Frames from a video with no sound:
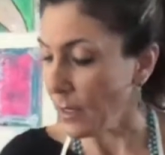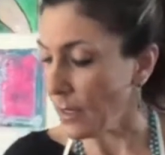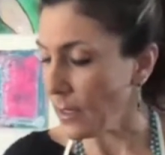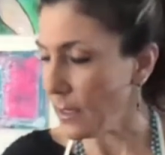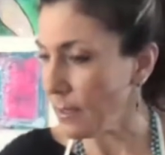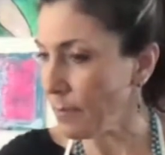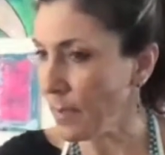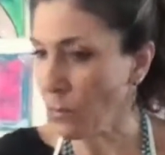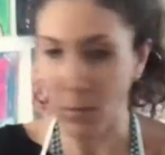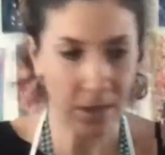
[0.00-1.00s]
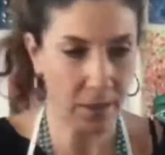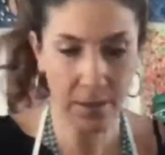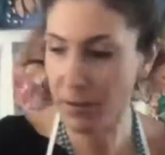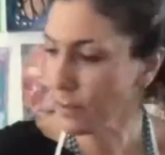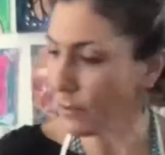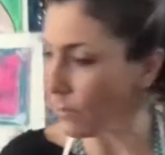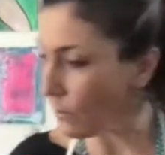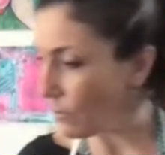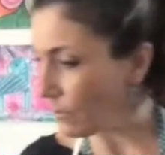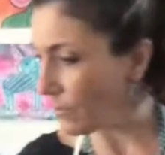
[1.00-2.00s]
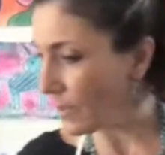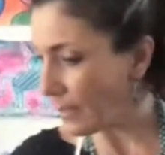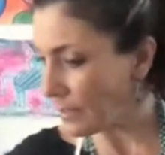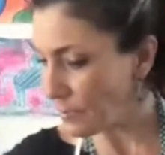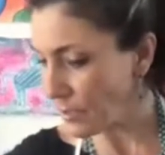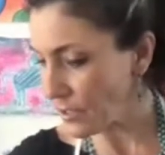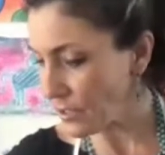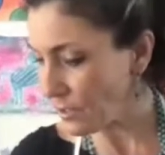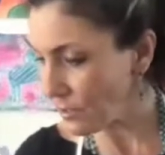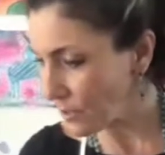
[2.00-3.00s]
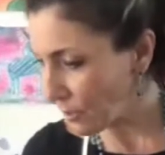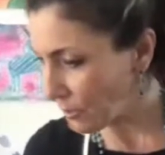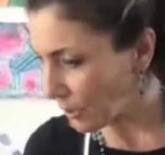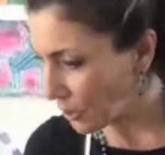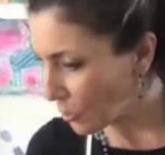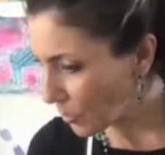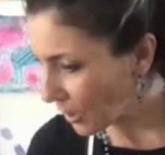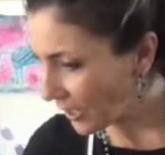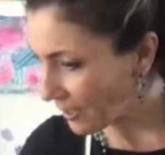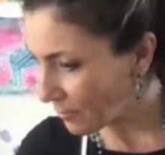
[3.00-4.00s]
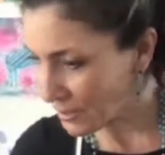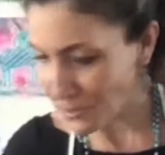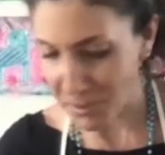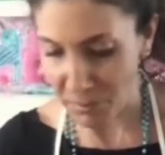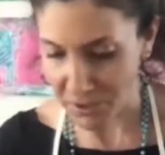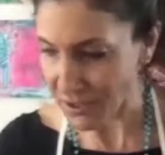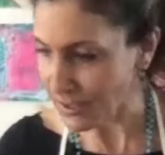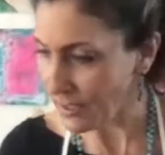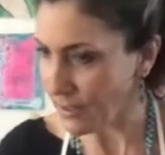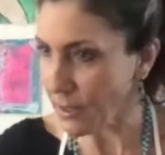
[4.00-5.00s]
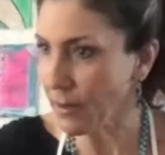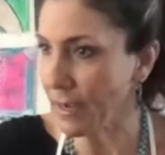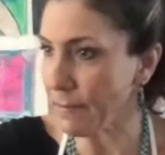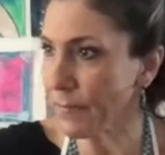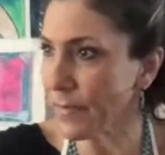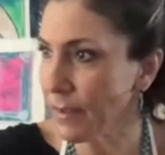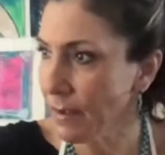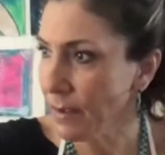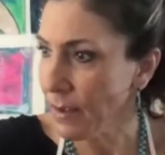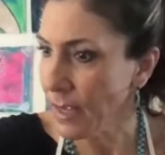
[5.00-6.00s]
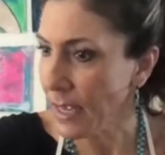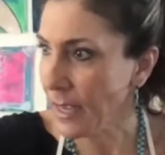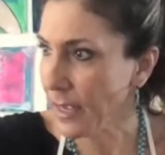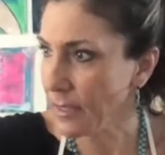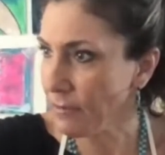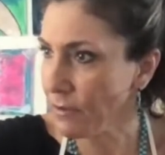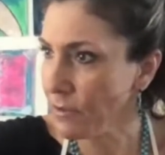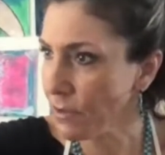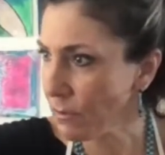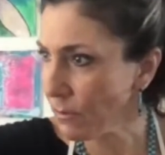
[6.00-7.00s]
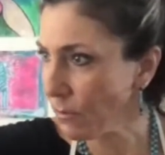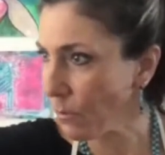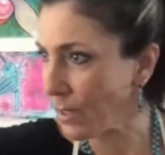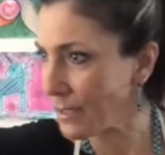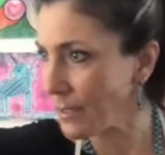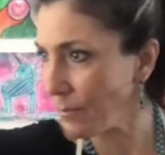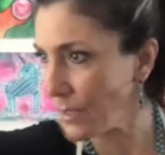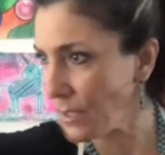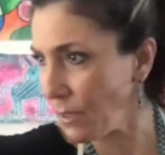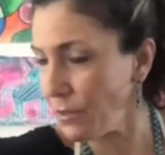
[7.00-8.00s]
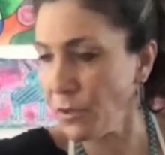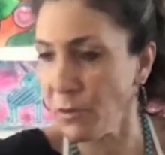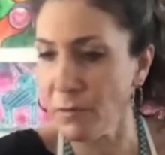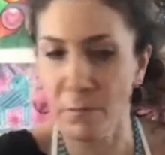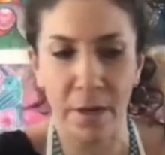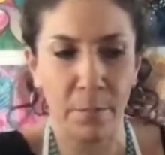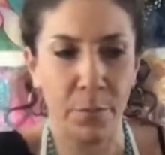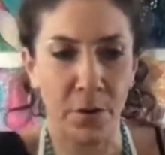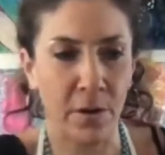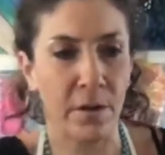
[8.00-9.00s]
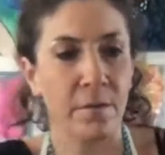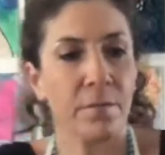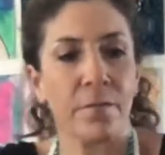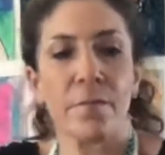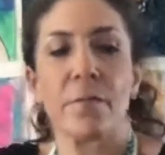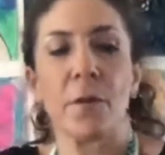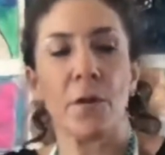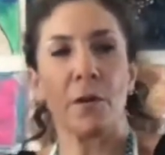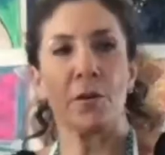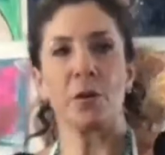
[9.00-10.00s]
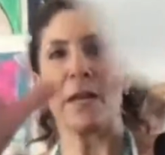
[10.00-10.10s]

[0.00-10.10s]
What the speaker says: What else? So yeah, these brushes are starting to accumulate, my dirty brushes here. Okay. And if you don't want something on your paper or on your